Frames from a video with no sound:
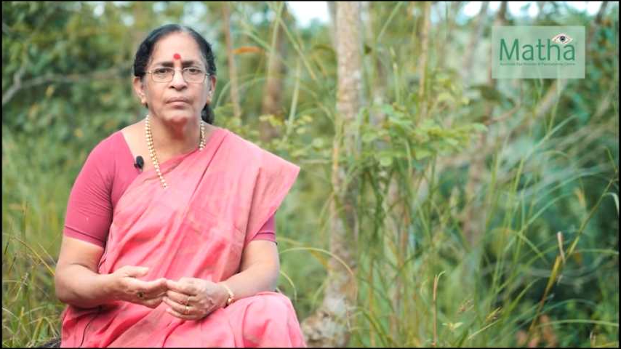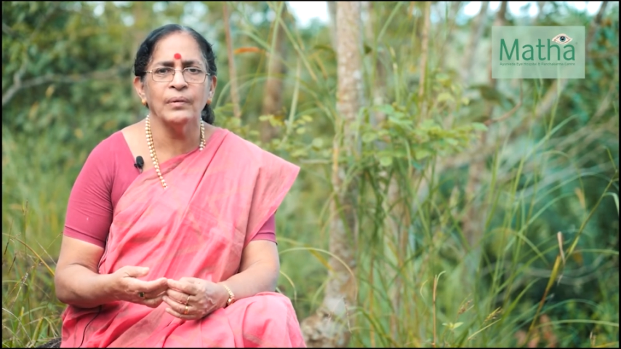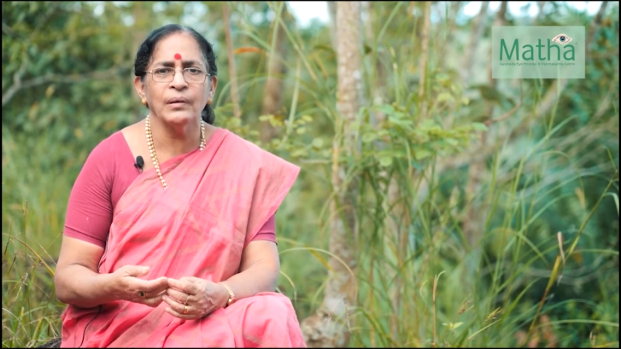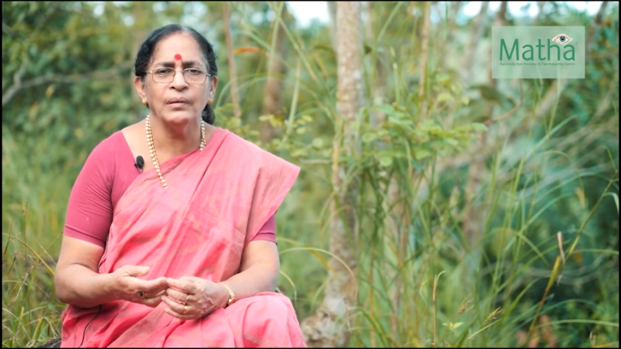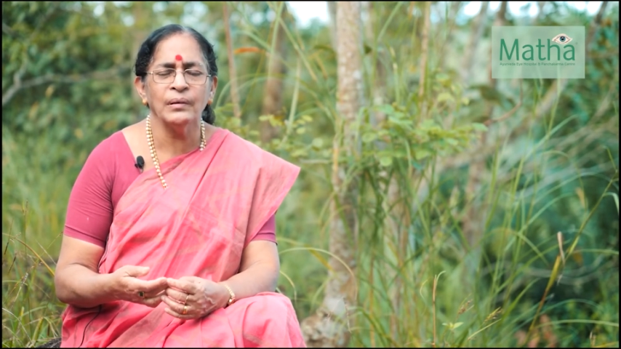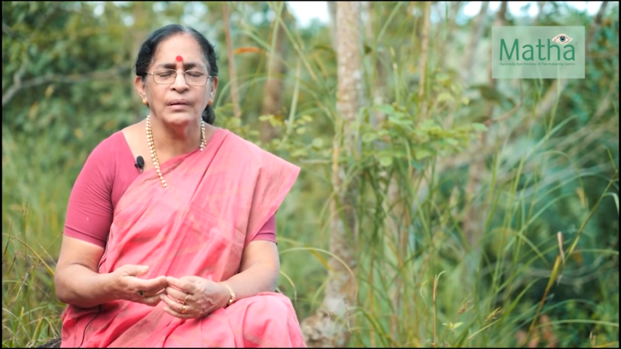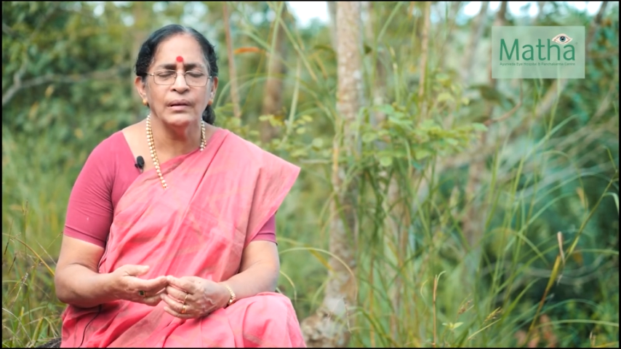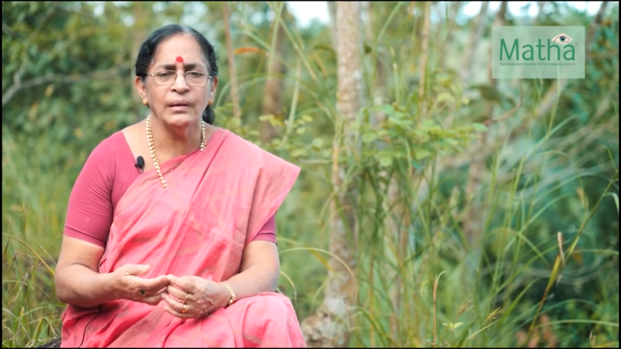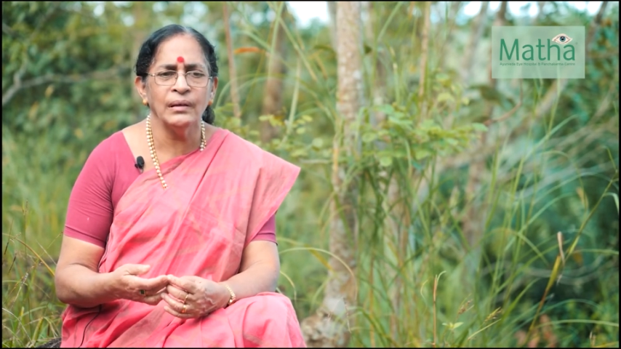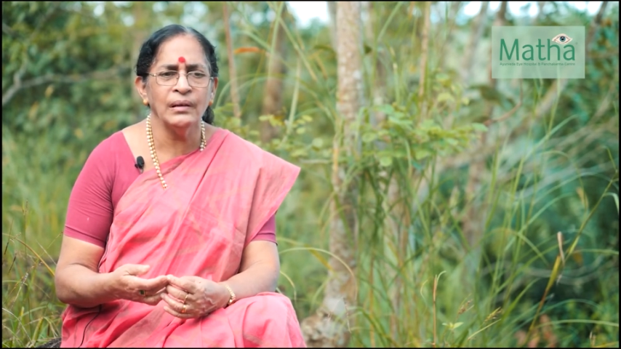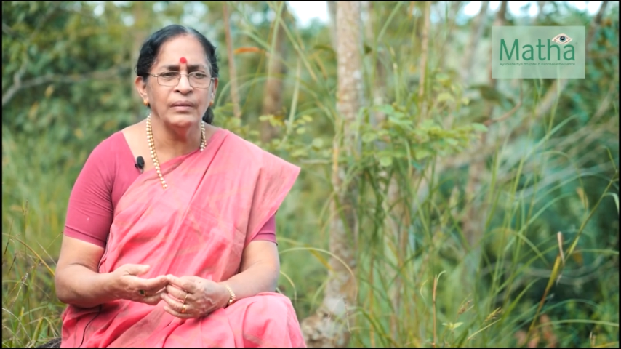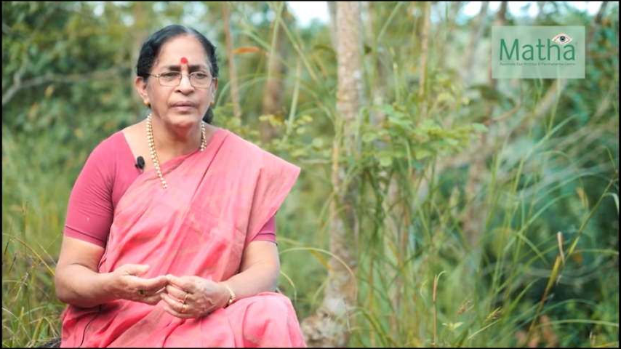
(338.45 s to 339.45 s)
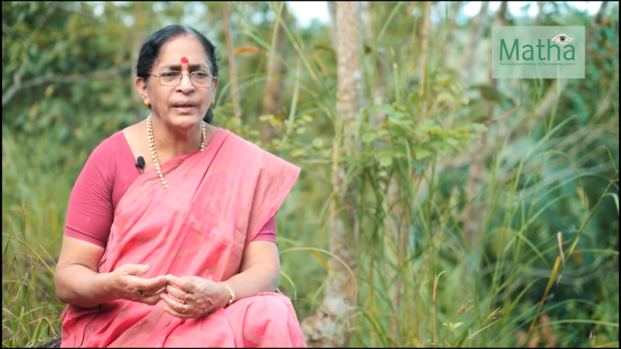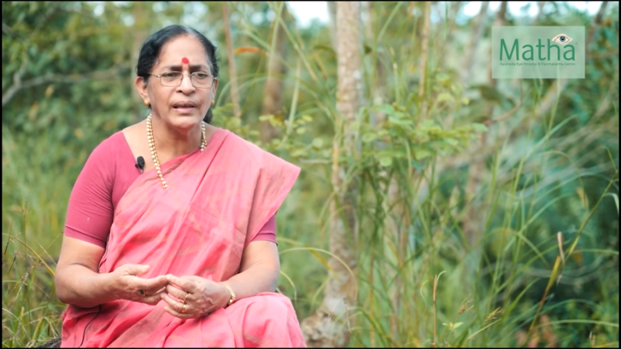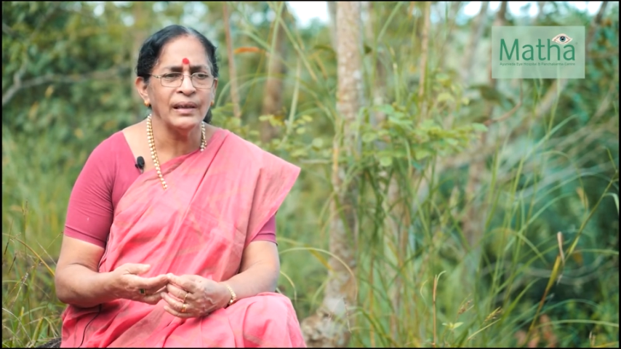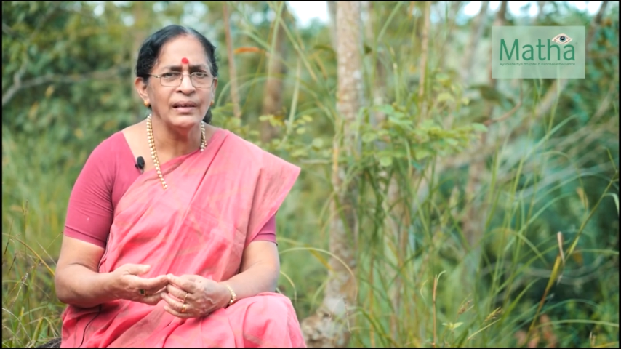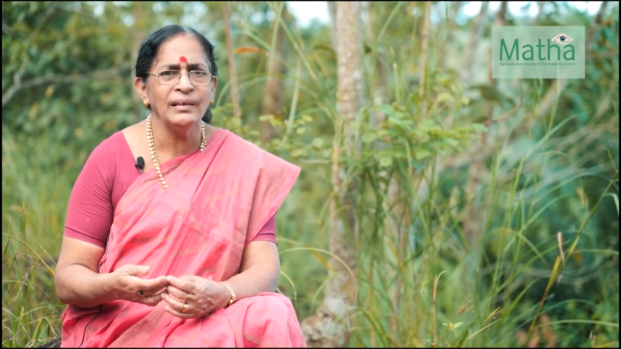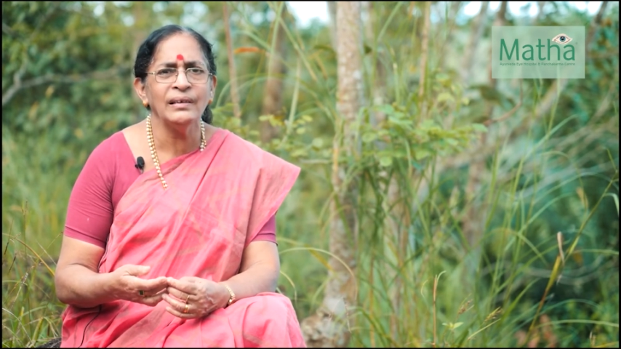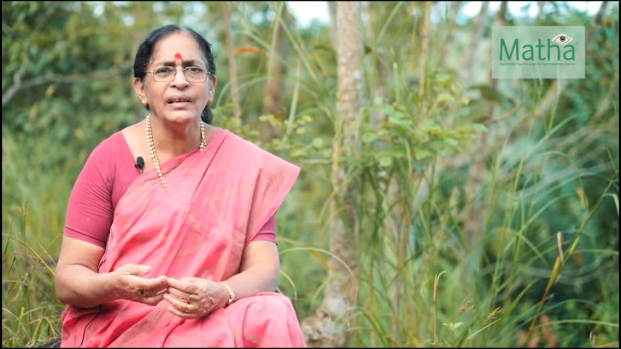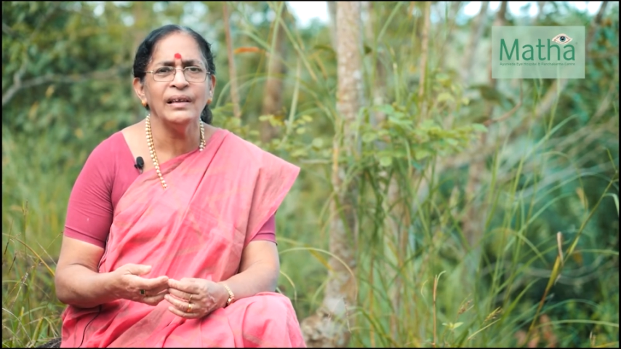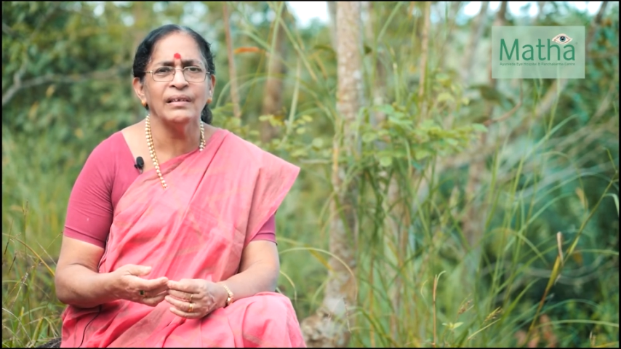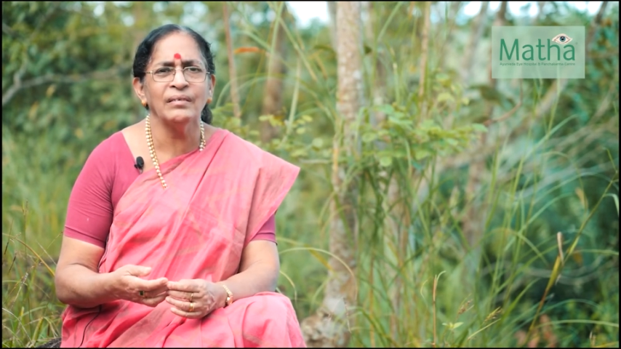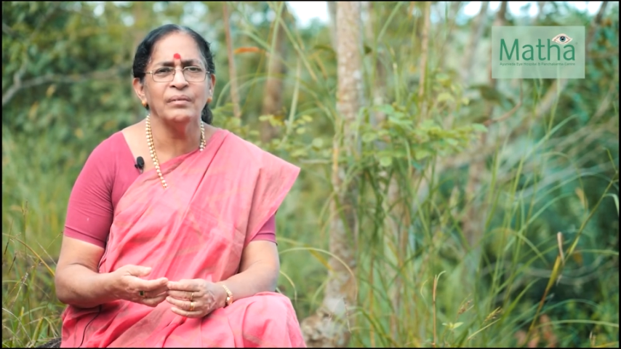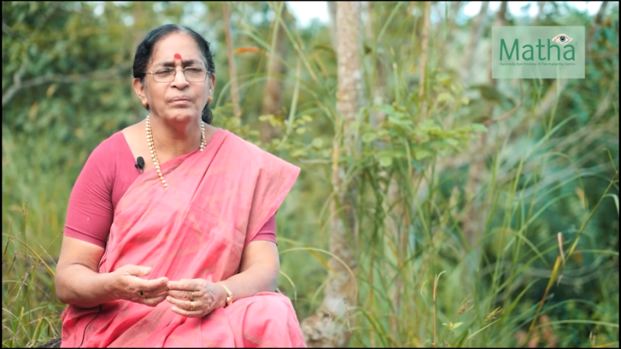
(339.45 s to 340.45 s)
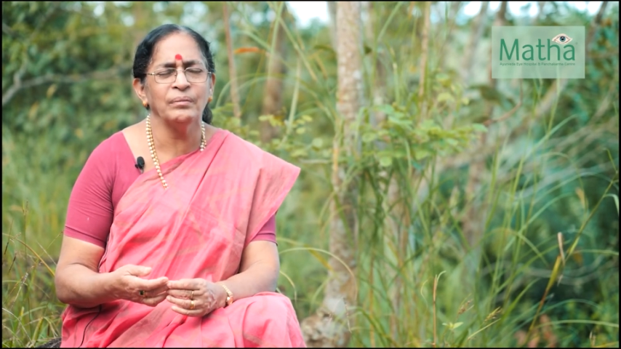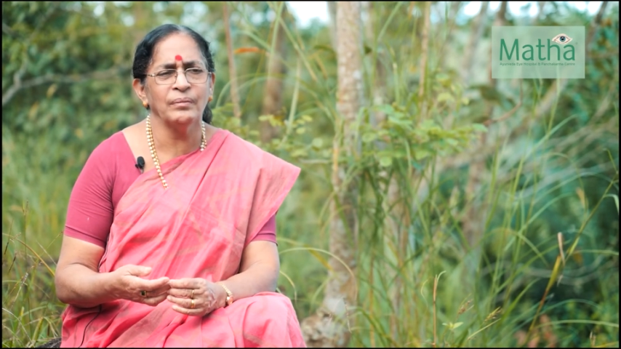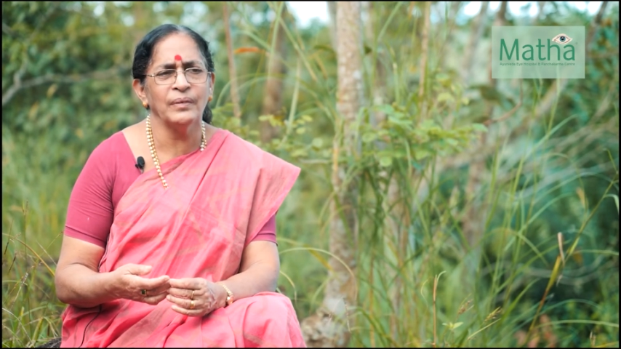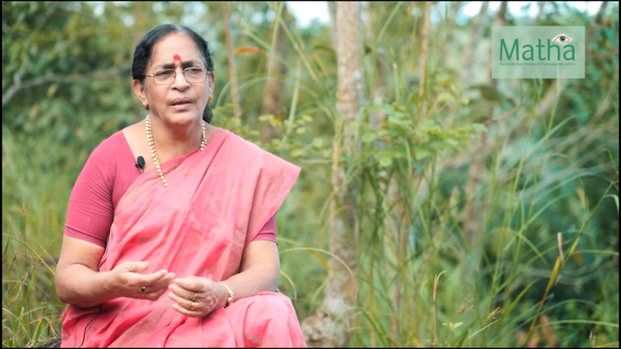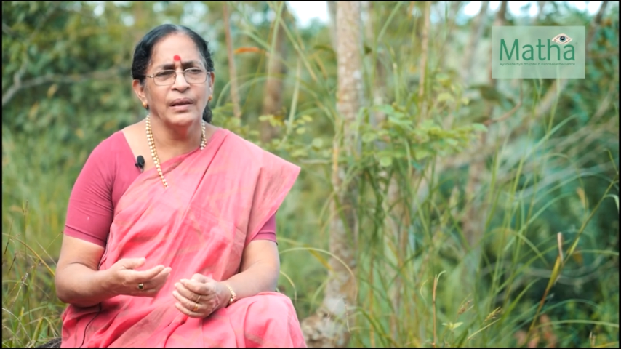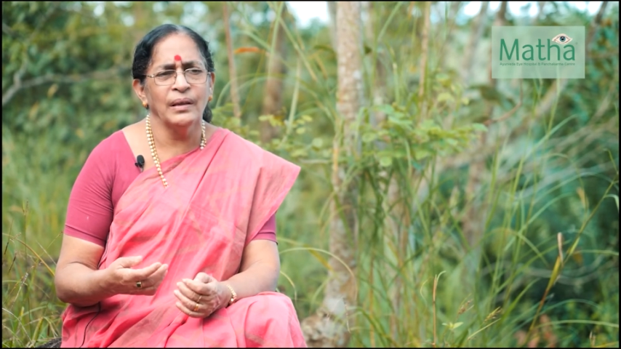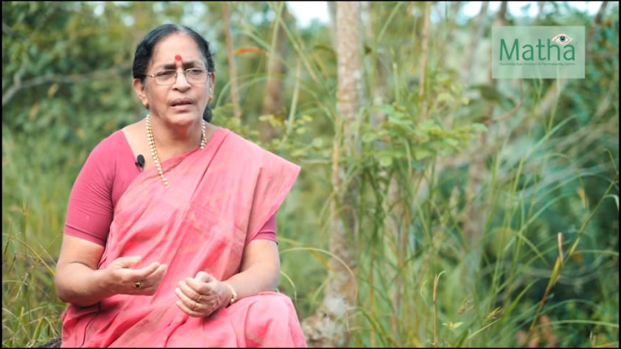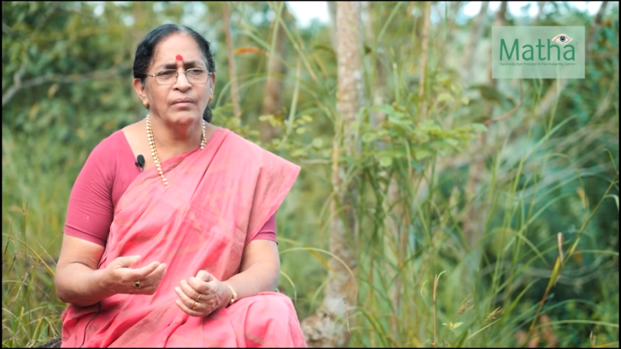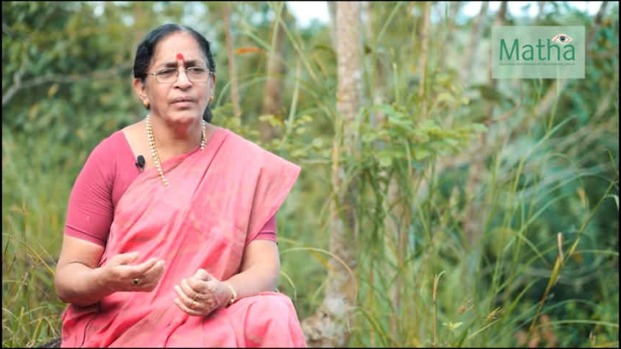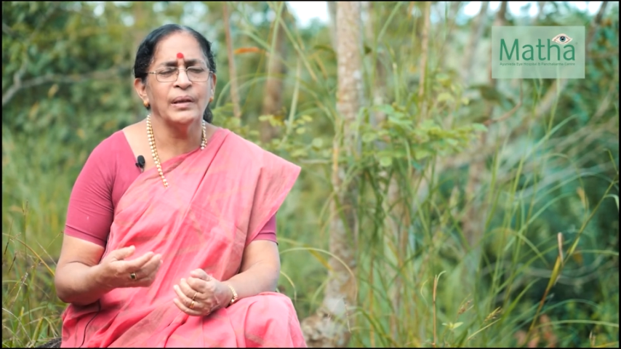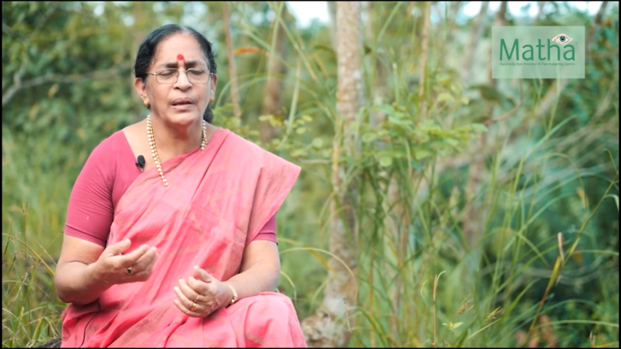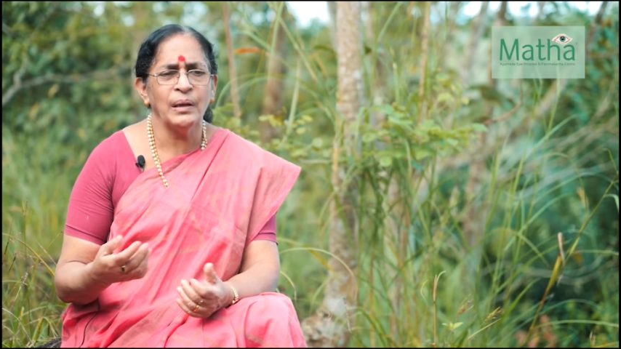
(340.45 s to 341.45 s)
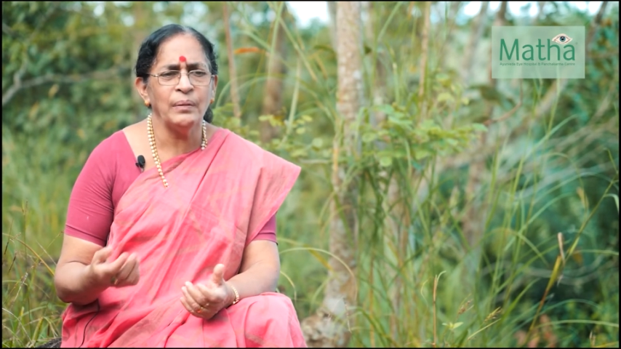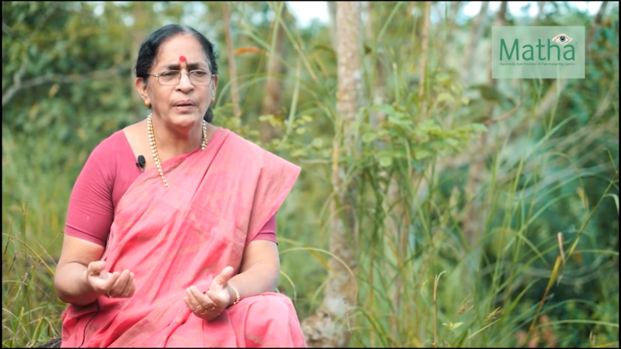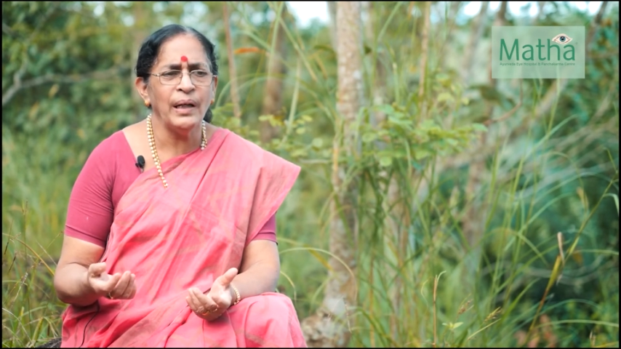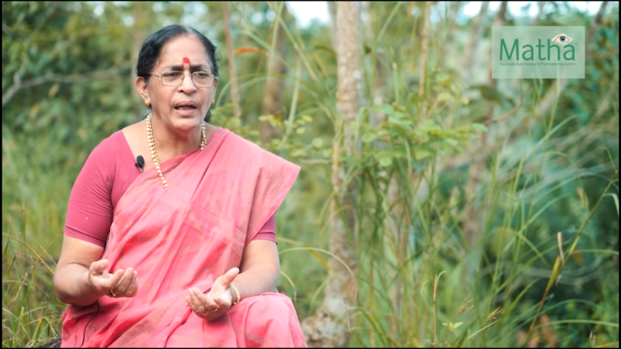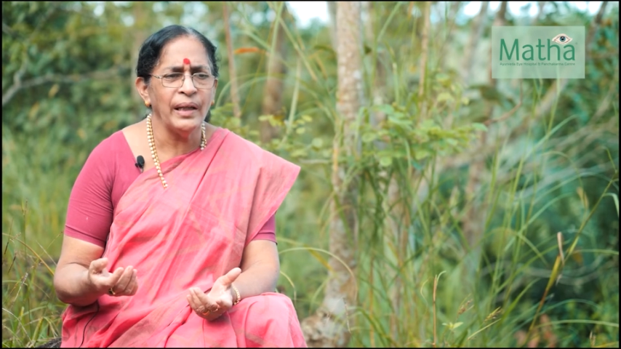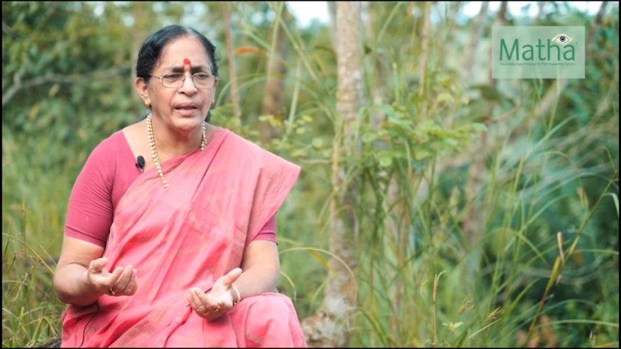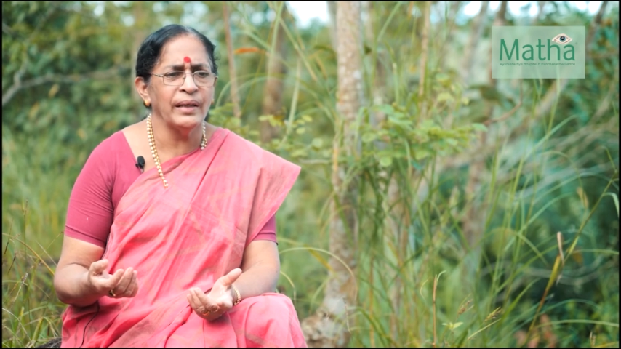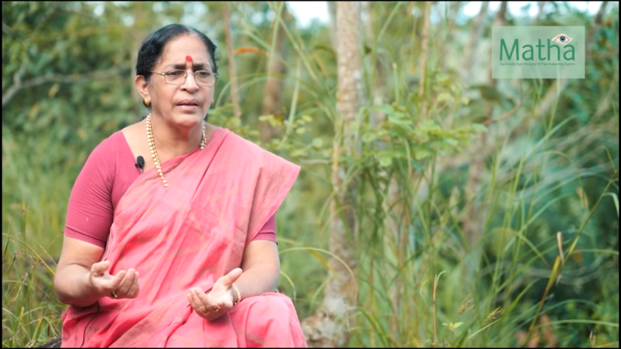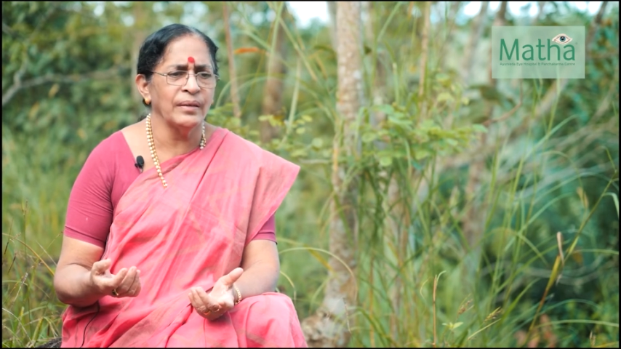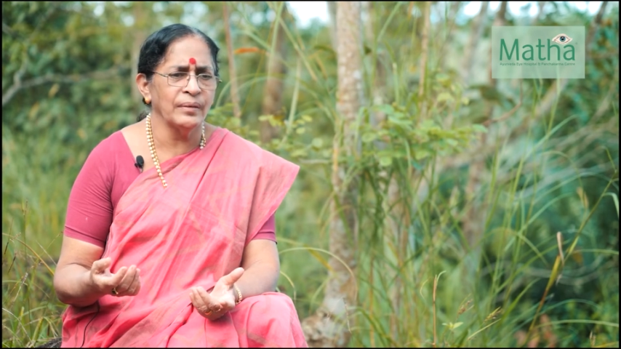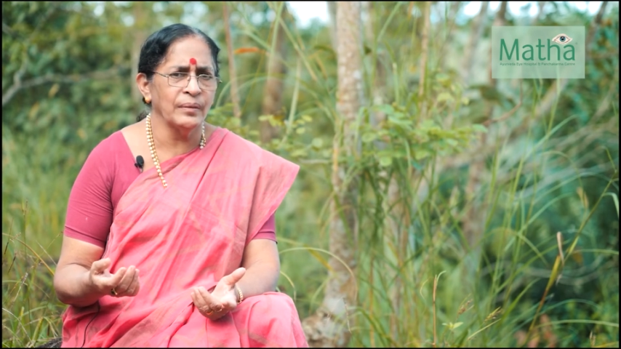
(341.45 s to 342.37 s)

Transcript: Because we can see, without eye,